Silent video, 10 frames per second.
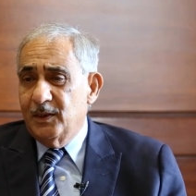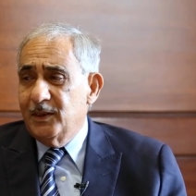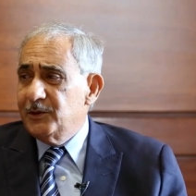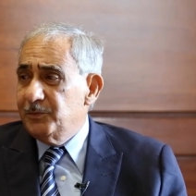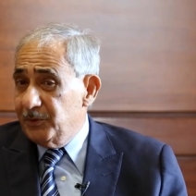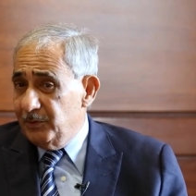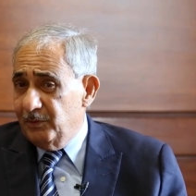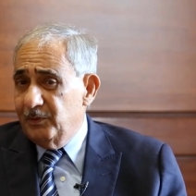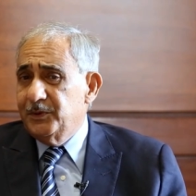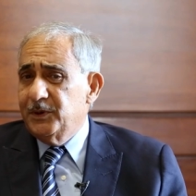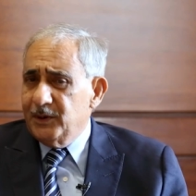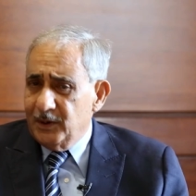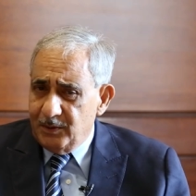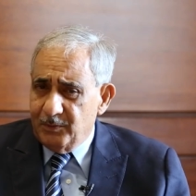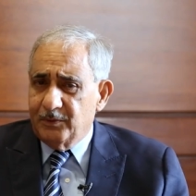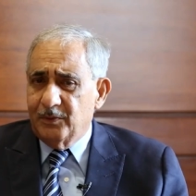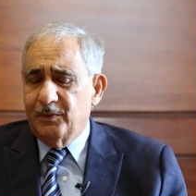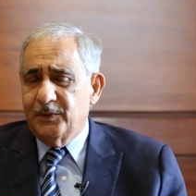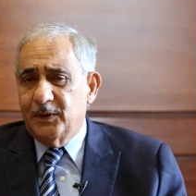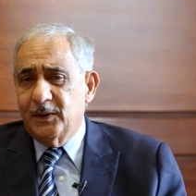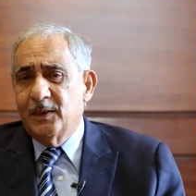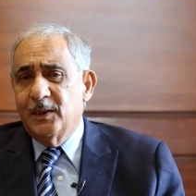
That's pathology and hematology.